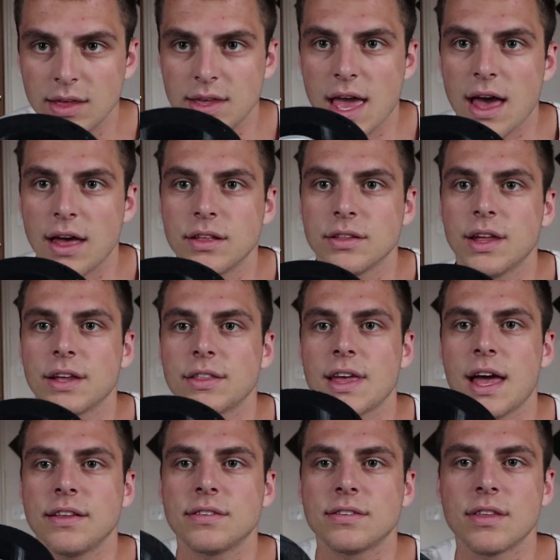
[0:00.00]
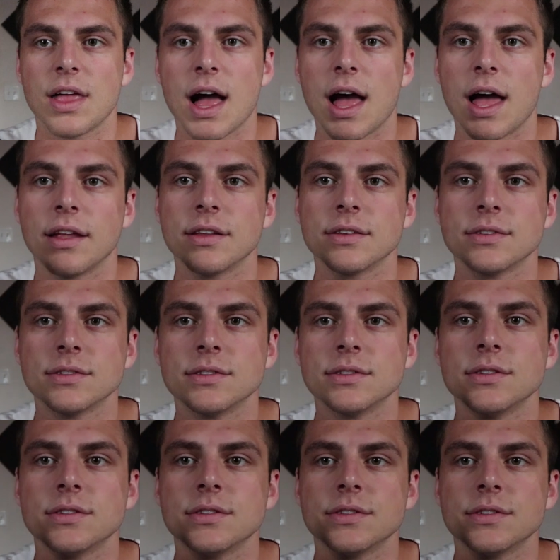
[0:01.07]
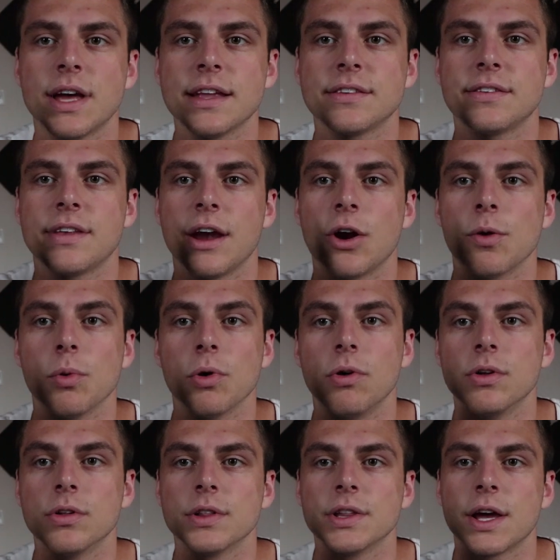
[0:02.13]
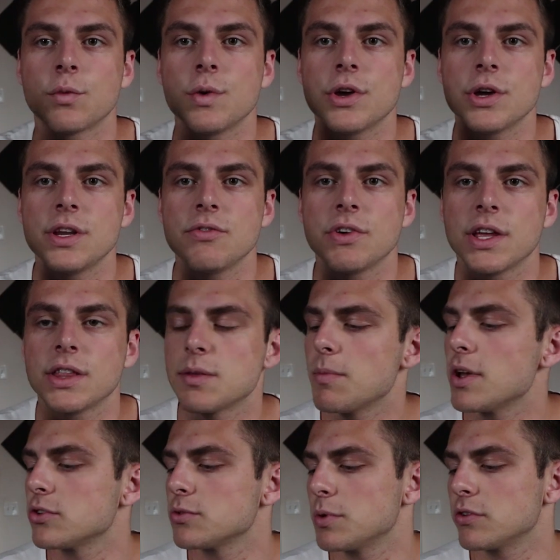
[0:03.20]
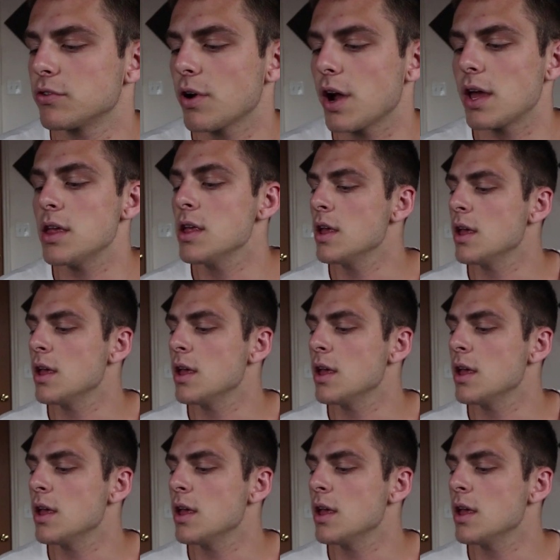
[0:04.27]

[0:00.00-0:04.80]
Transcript: yeah, like that's terrible. Like we couldn't even get the measurements right.